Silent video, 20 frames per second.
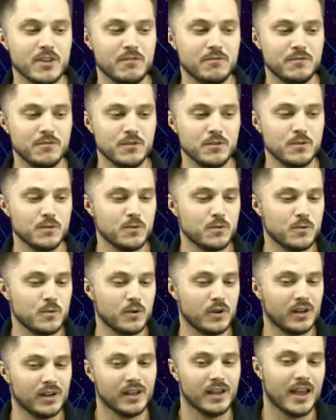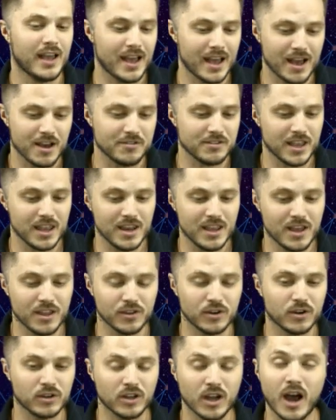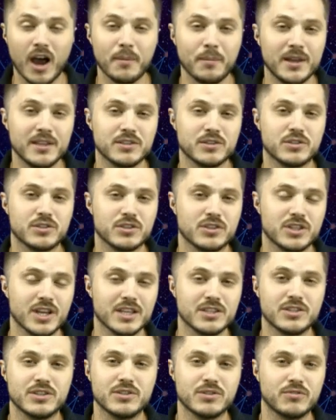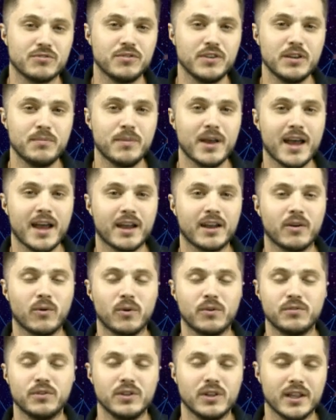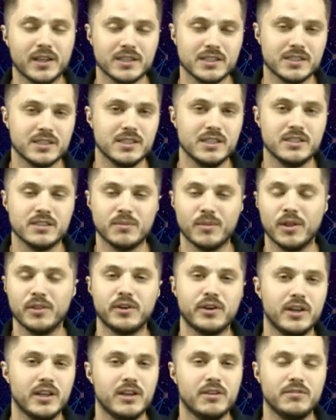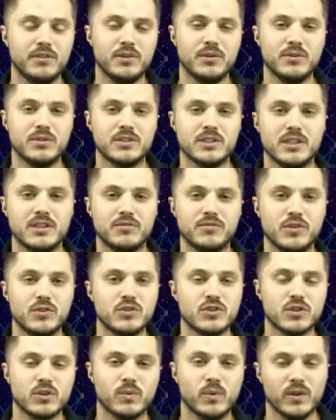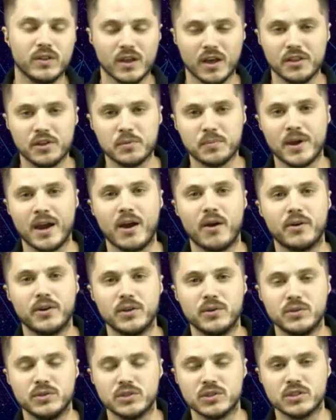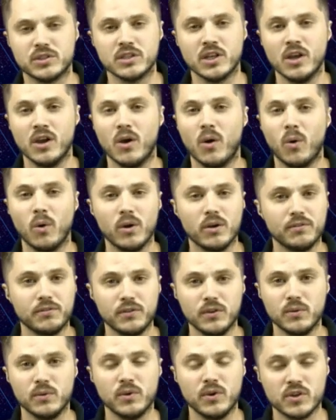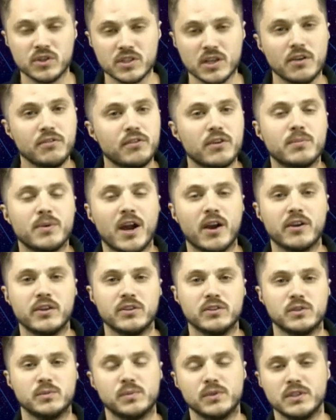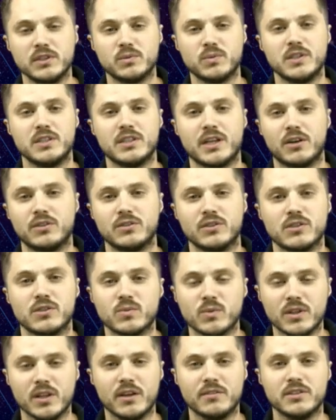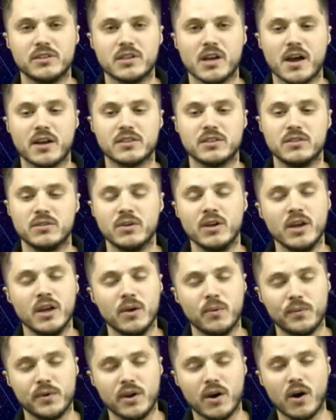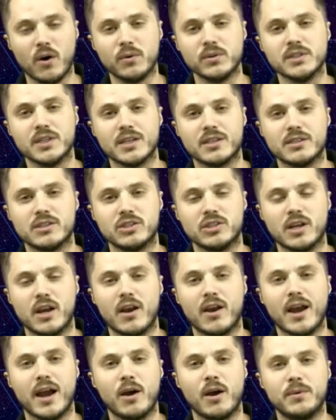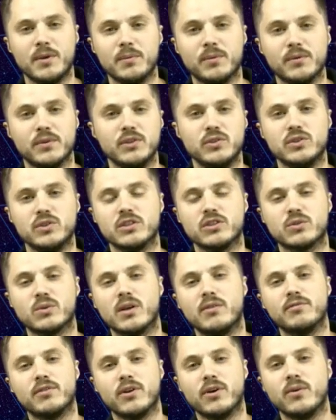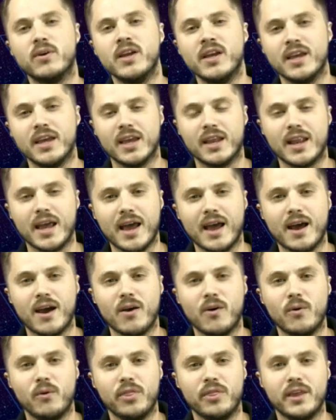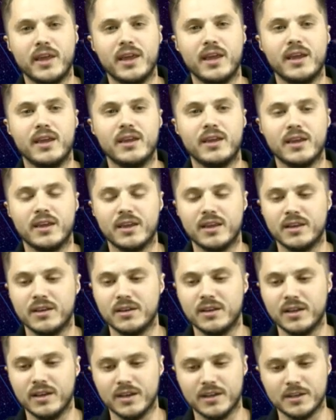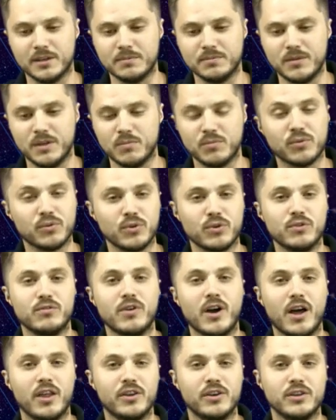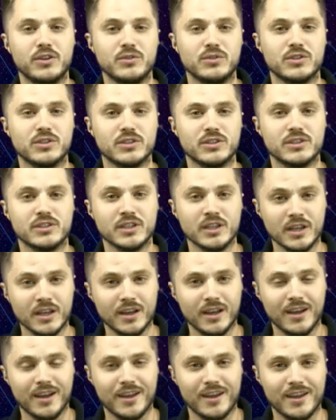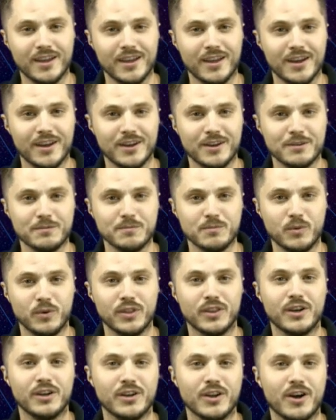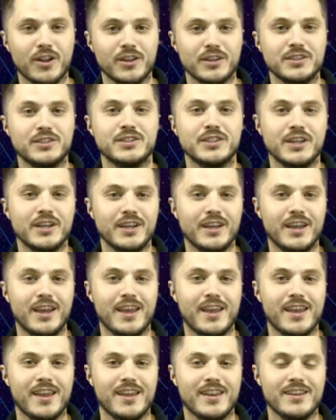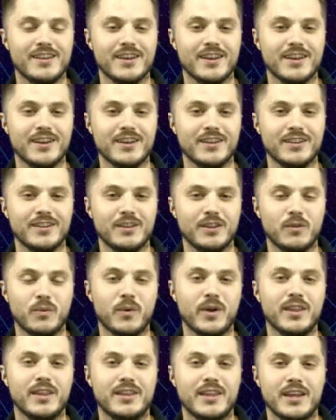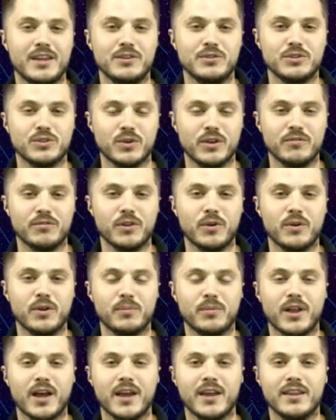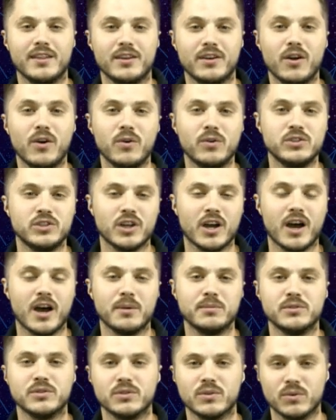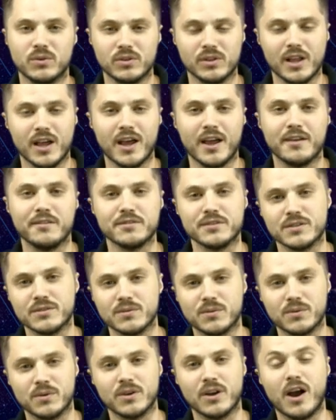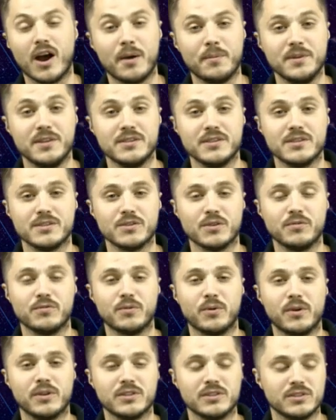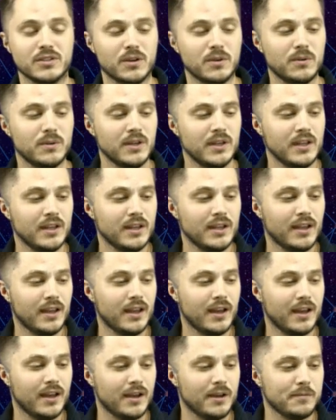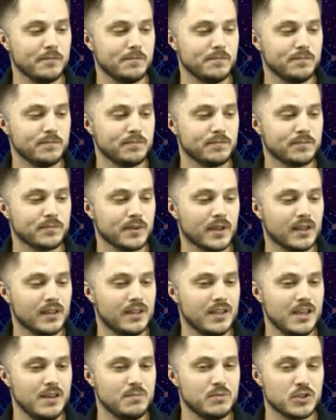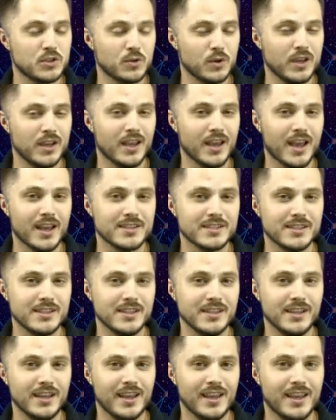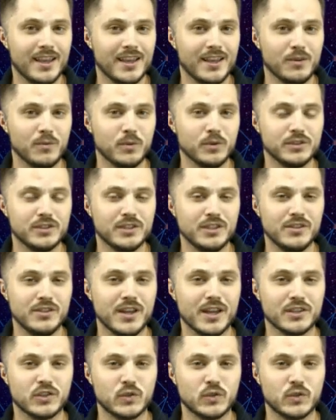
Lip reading: If you have any other comments or suggestions or feedback, or if you'd like to see some other interviews in the future with other power users, or if you yourself are a power user, please reach out to us. We'd love to talk to you. We always like to share how people are using ScreenFlow and how they can improve other users with their knowledge and the way that they use ScreenFlow and apply it in their own jobs or lives or hobbies and so forth. So keep screencasting, and we'll see you